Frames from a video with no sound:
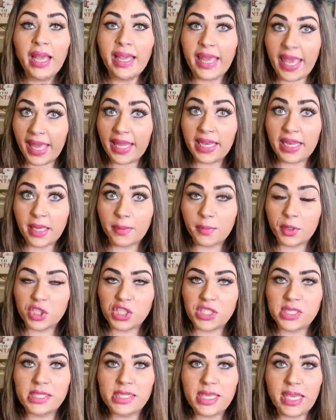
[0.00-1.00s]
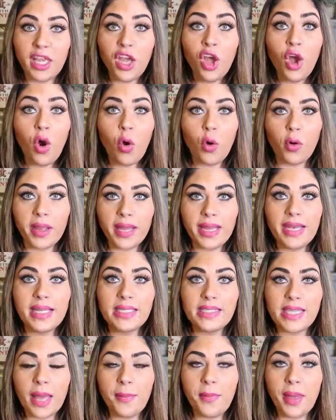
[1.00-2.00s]
candy emergency, or
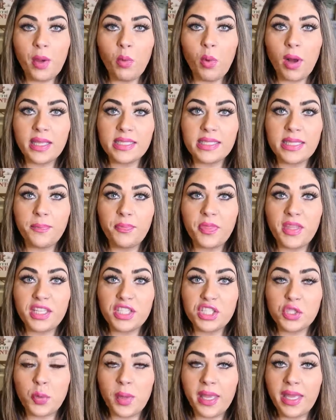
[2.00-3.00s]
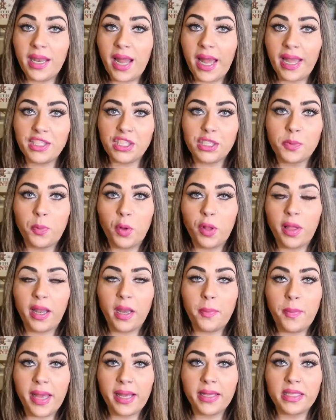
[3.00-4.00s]
anytime I want something sweet, I just pull
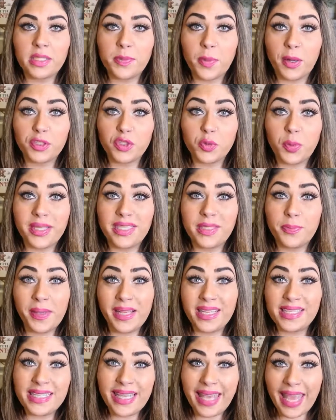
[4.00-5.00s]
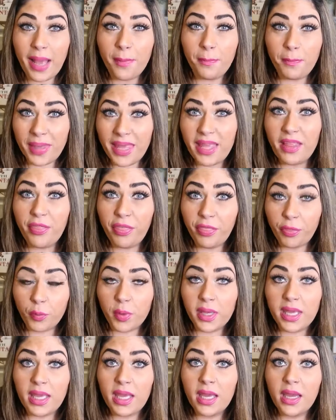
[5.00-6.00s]
out a bag of Smart Sweets because you can't beat
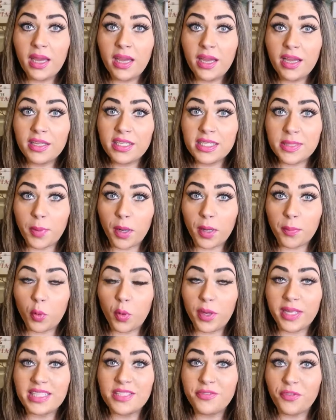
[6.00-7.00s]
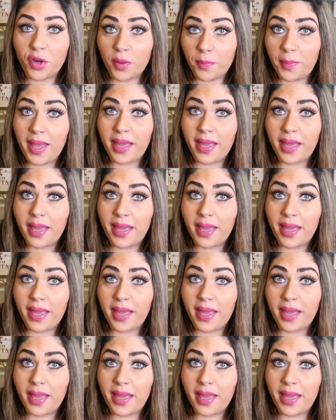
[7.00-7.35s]
3 smart points for a